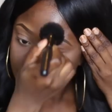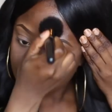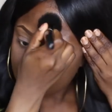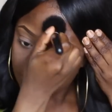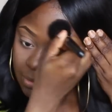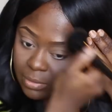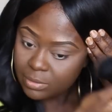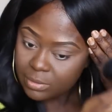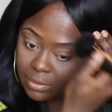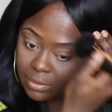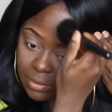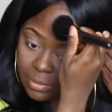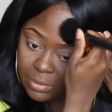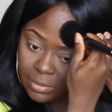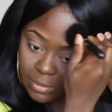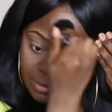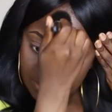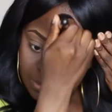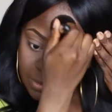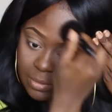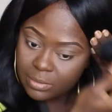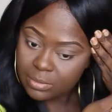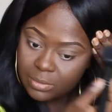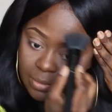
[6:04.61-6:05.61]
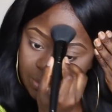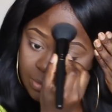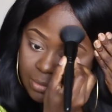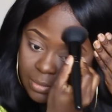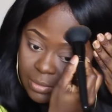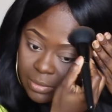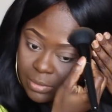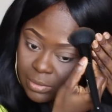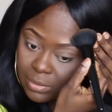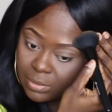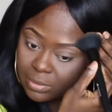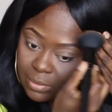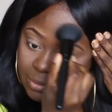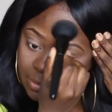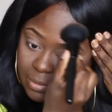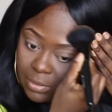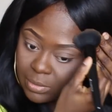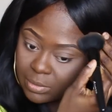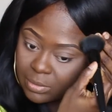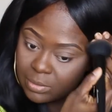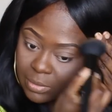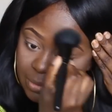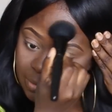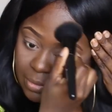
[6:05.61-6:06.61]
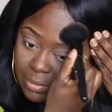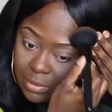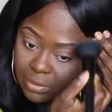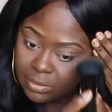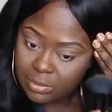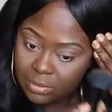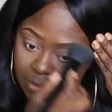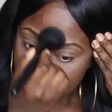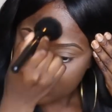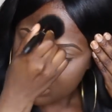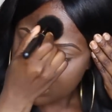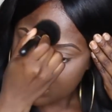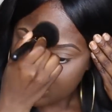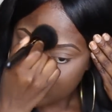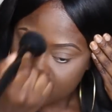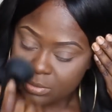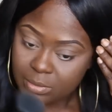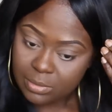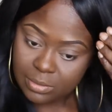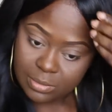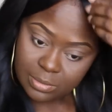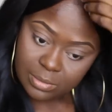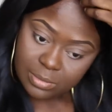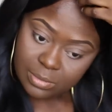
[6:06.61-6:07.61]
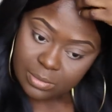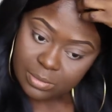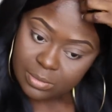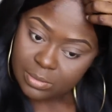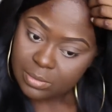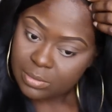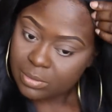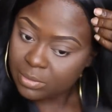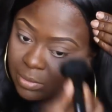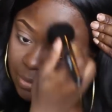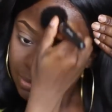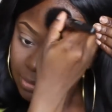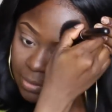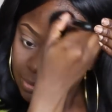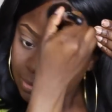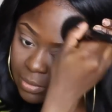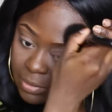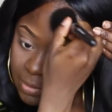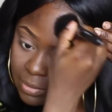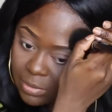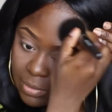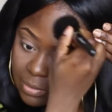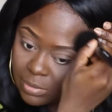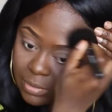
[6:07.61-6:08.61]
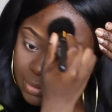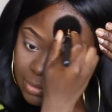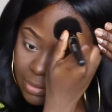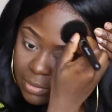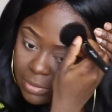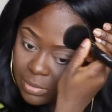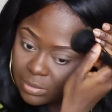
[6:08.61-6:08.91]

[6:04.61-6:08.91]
No one is speaking in this clip.